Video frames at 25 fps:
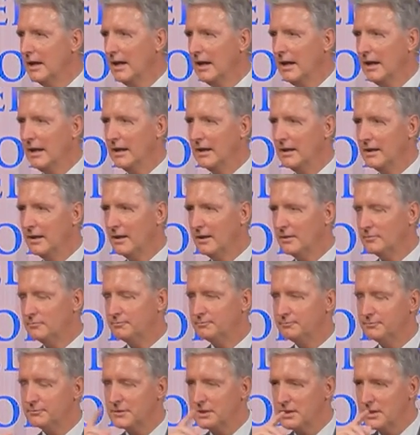And
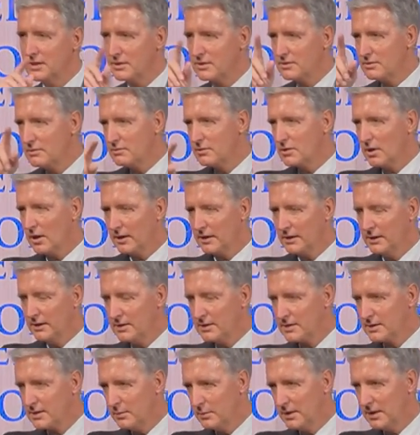she's talking
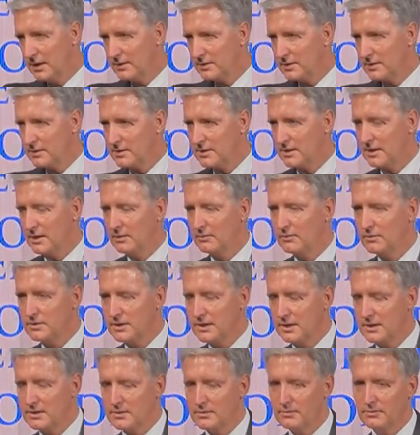to someone else in the
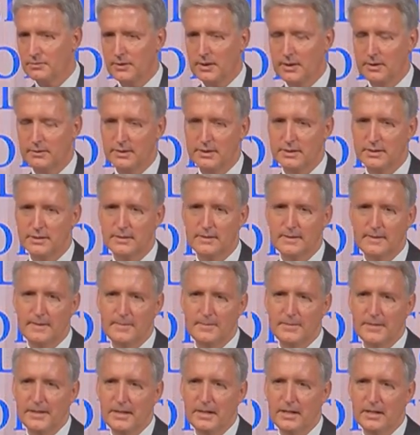seats in front of us.
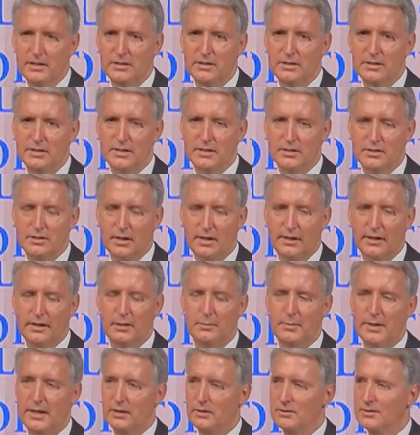And she says, talking
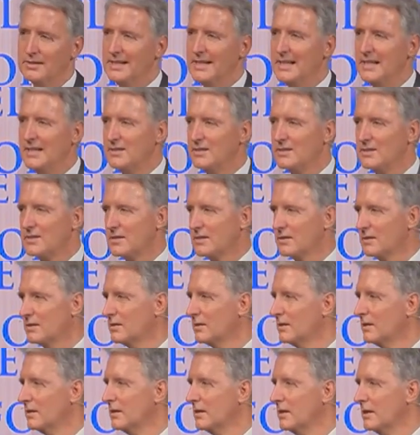about her niece.
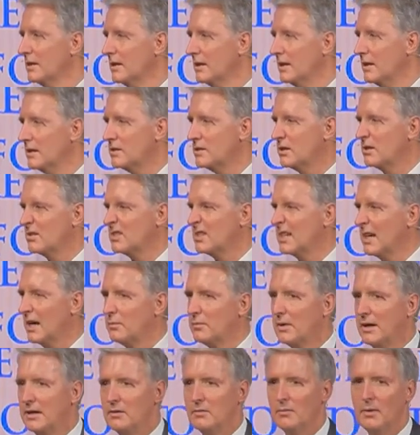And she goes, yeah,
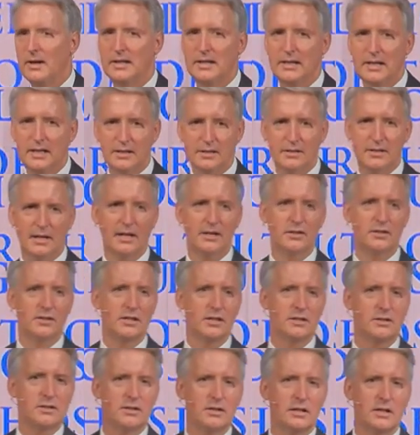my niece, yeah,
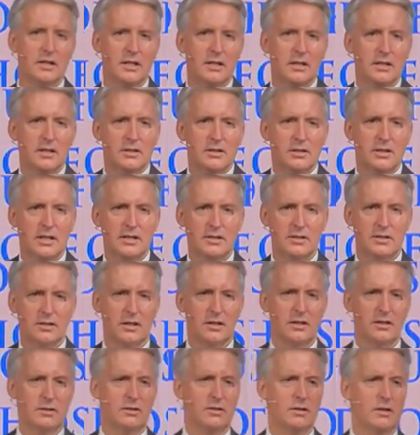she needs
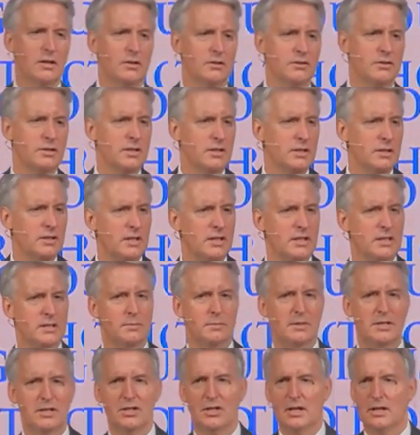
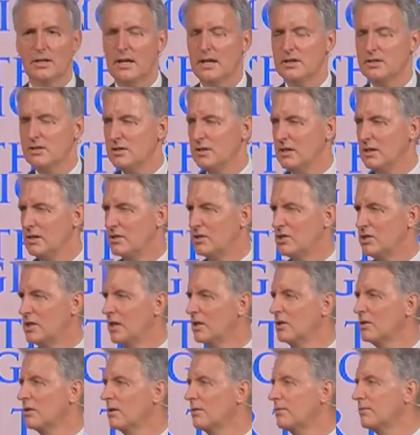to be
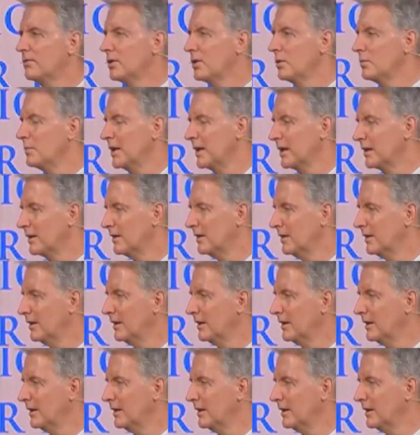gender affirming